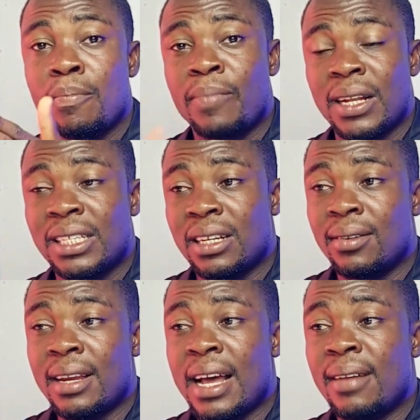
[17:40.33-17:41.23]

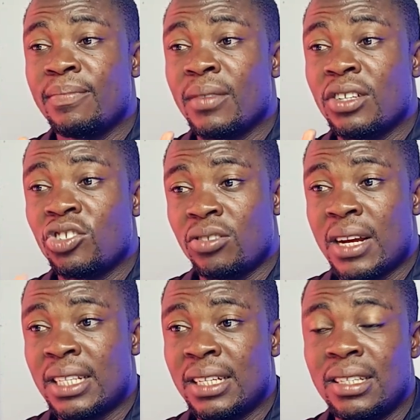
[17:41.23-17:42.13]
particular
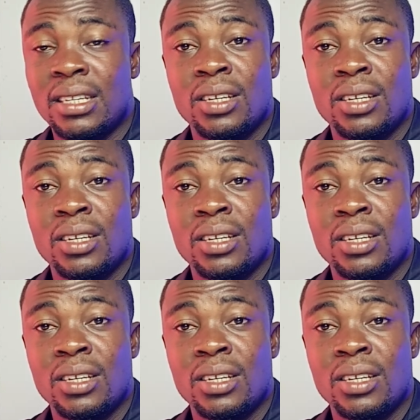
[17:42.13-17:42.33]
strategy,